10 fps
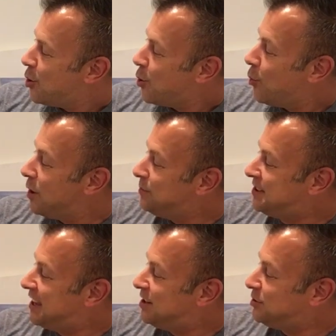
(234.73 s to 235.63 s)
One
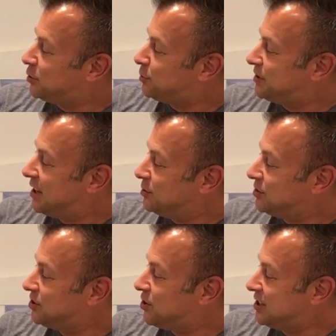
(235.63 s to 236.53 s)
potato, dose potatoes,
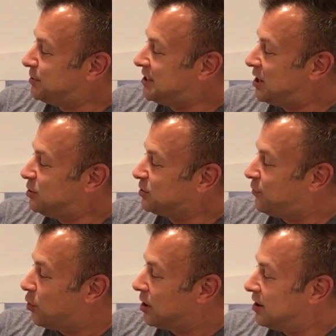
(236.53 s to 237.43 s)
trace potatoes,
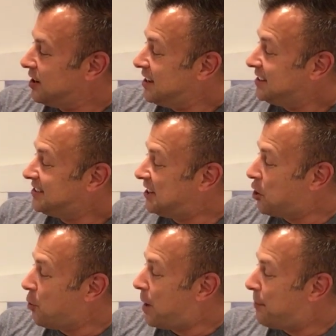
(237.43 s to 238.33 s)
four
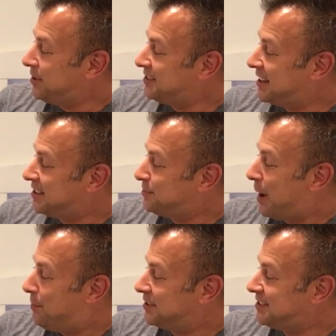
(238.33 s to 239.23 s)
cinco papas, seis
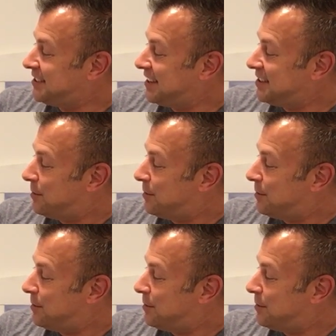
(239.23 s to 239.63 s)
papas, siete